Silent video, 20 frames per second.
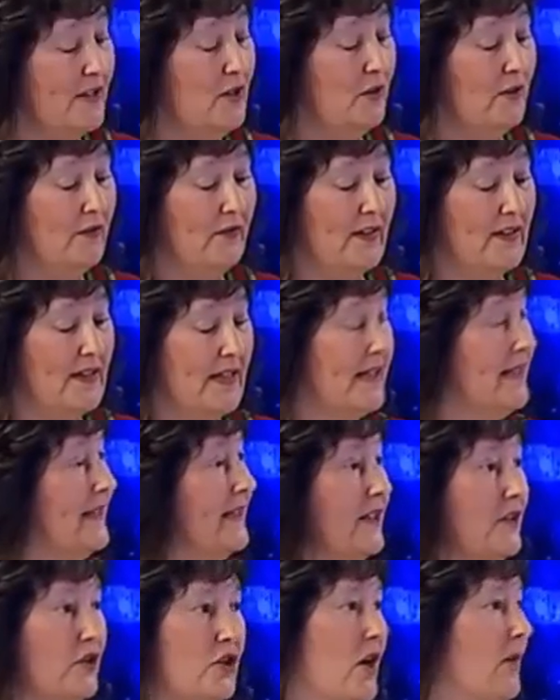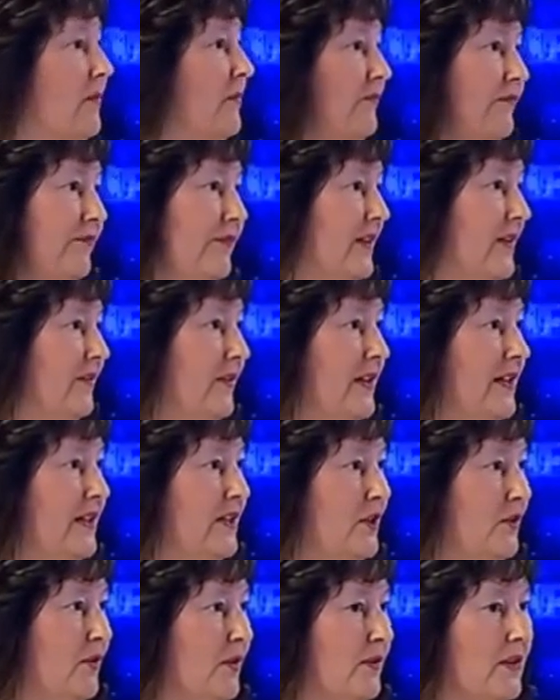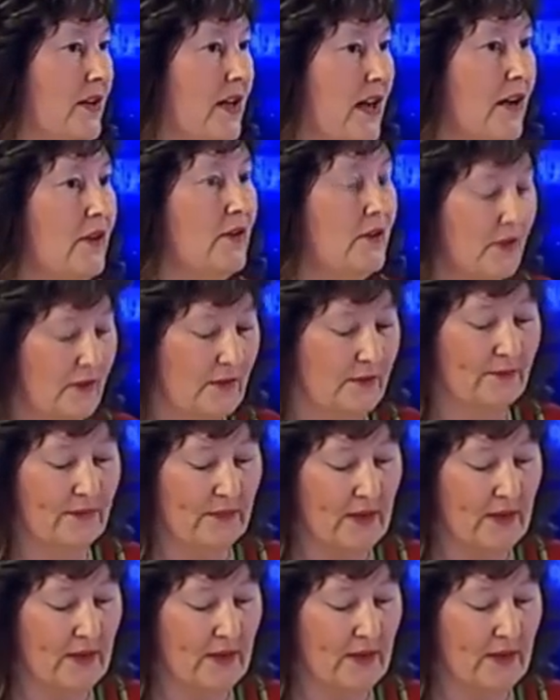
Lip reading: they do a fantastic job. They really do on the coast.